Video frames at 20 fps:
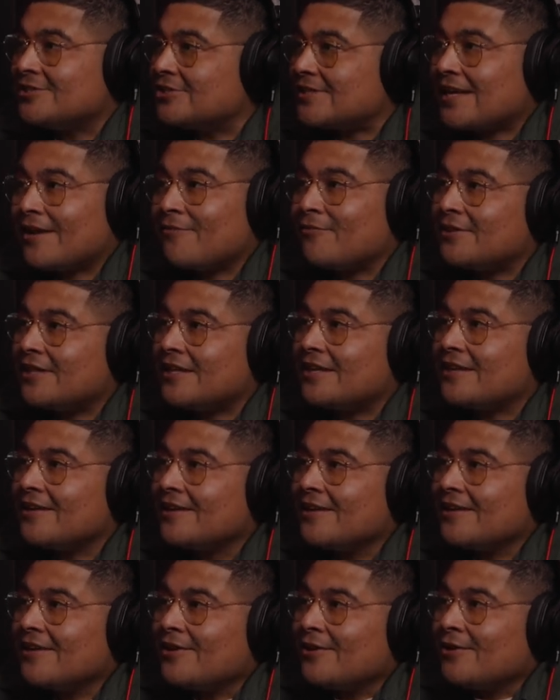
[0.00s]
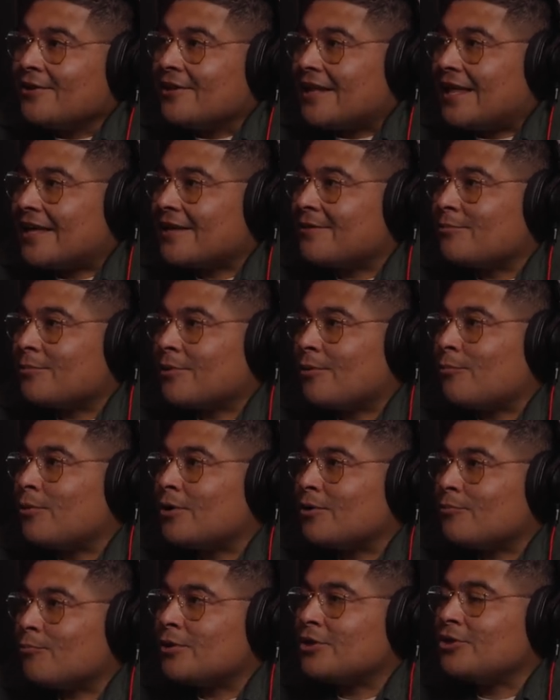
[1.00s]
just everything. Like
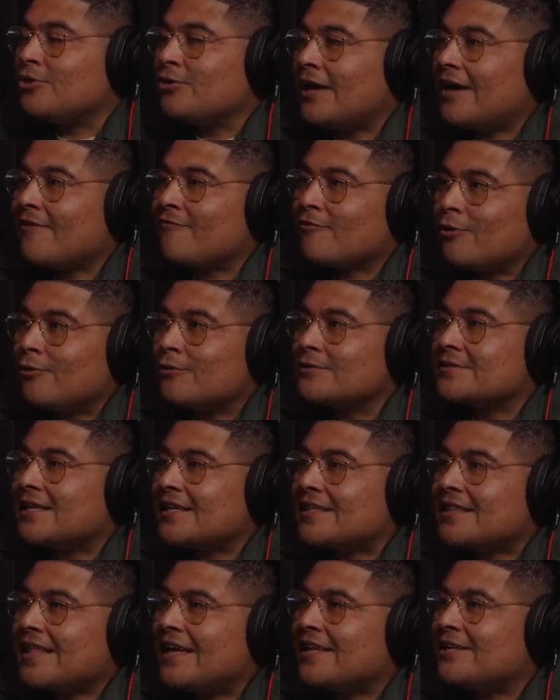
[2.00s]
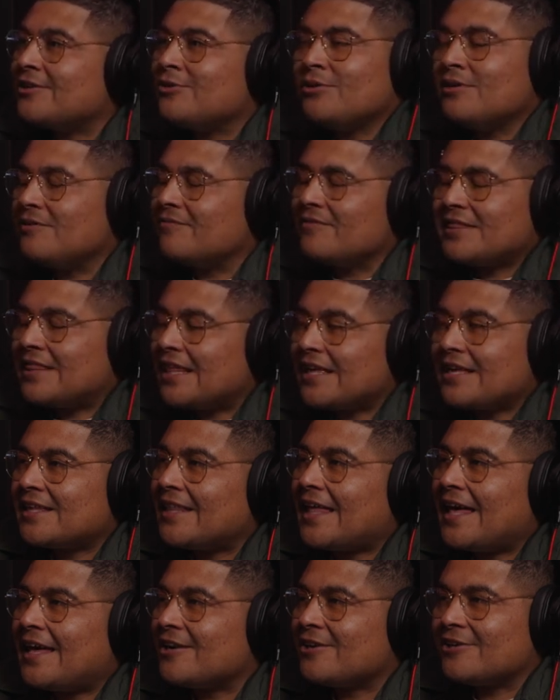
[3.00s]
what when you have goals like that, do you even think of
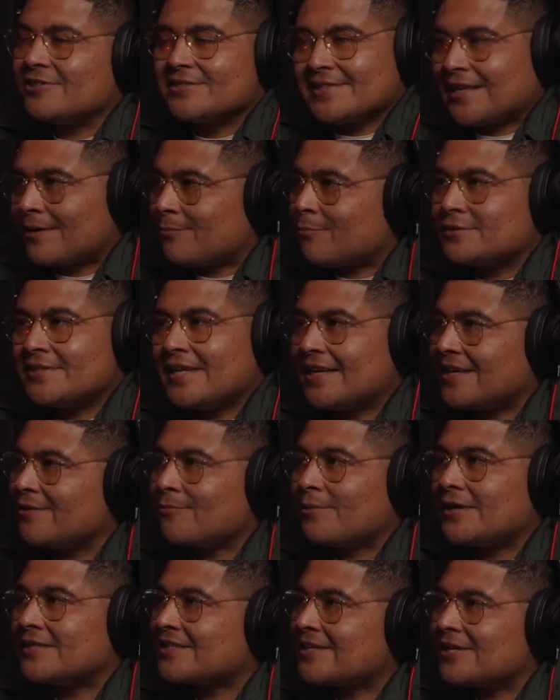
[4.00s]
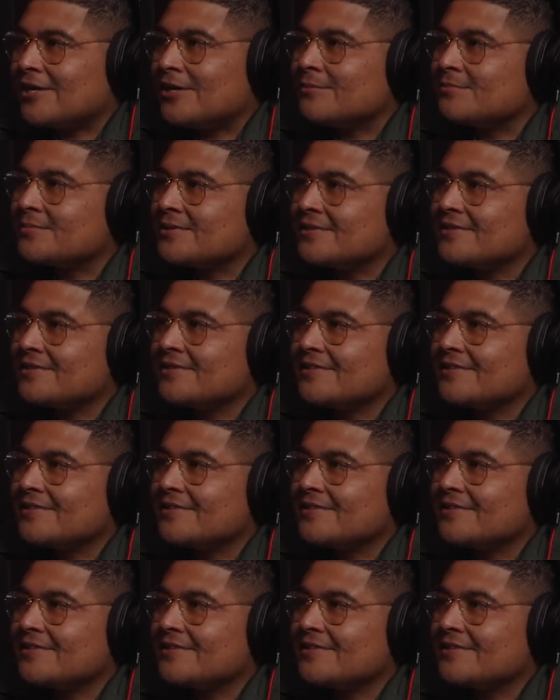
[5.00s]
that, or you just like we'll take it as it comes?